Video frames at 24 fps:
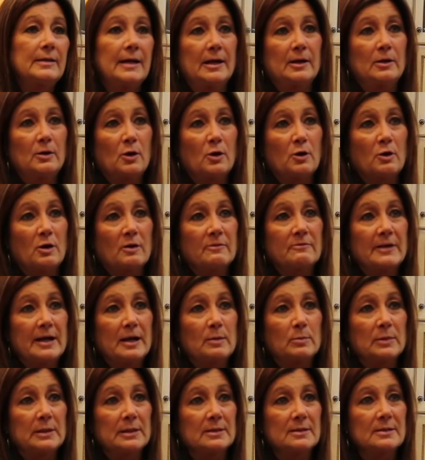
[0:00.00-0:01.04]
They are our
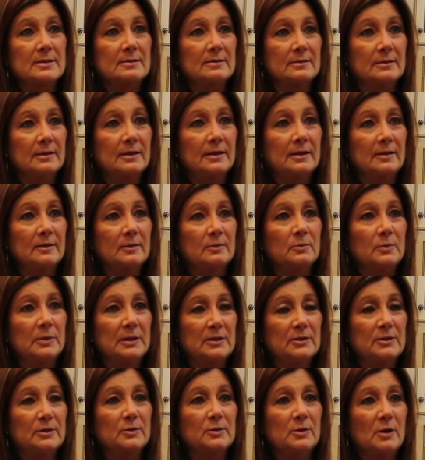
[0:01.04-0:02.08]
families.
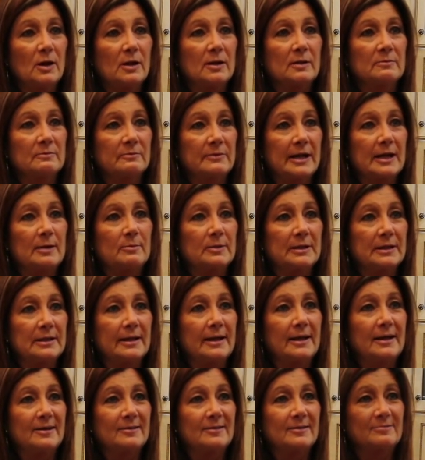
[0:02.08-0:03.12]
We do call them family
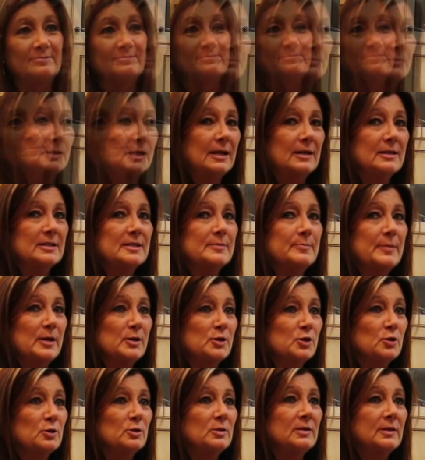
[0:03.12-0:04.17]
now.
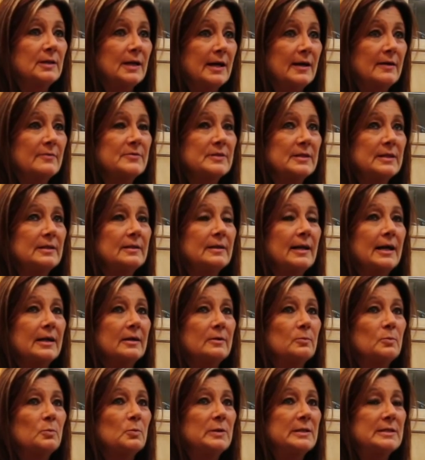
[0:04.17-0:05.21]
Special, loved, and
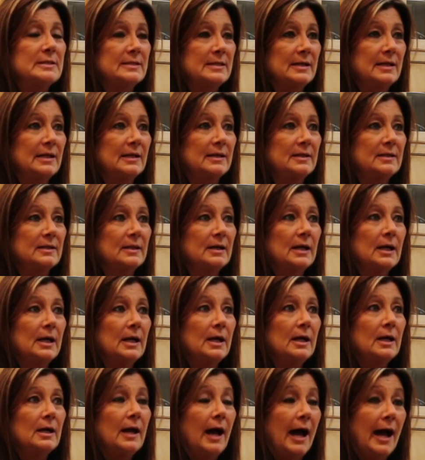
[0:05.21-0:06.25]
like we said,
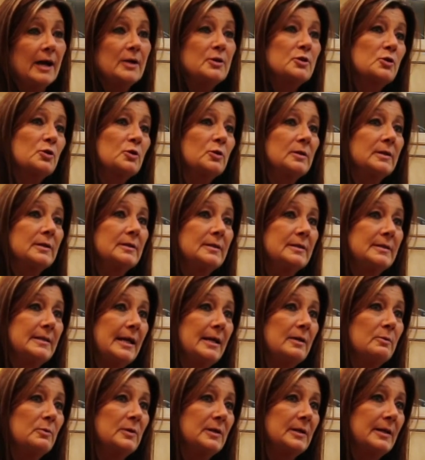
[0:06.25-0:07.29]
I truly, the
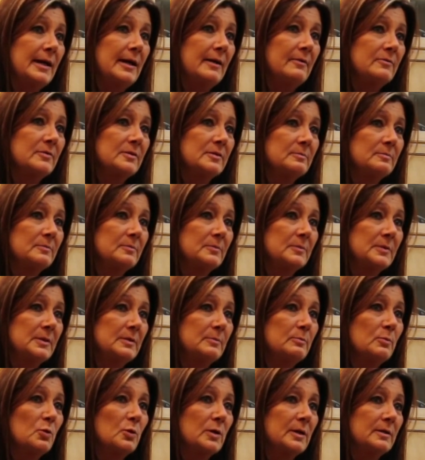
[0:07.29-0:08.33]
day we left,
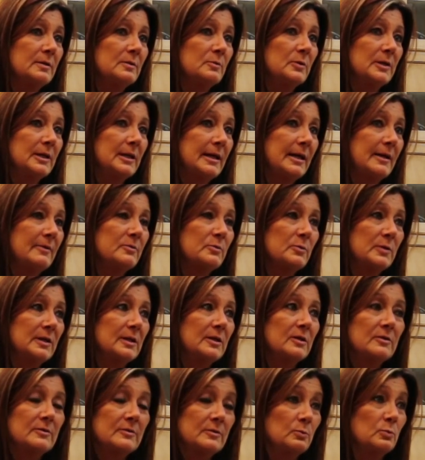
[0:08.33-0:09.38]
the morning that we left
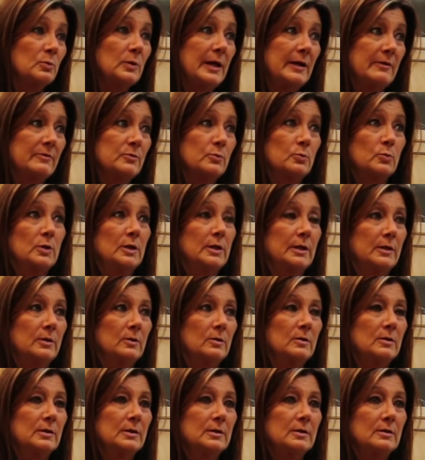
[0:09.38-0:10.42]
really
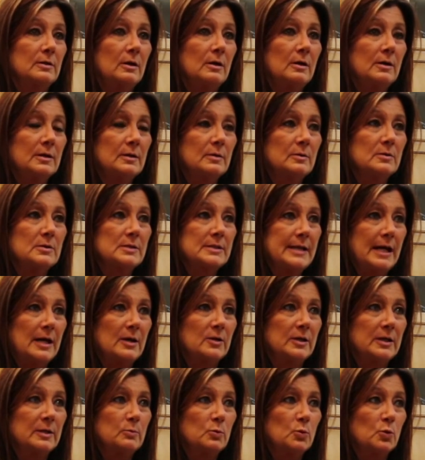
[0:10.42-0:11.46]
early on a
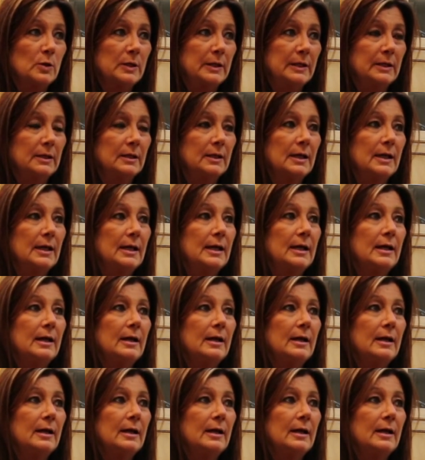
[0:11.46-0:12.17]
Saturday morning.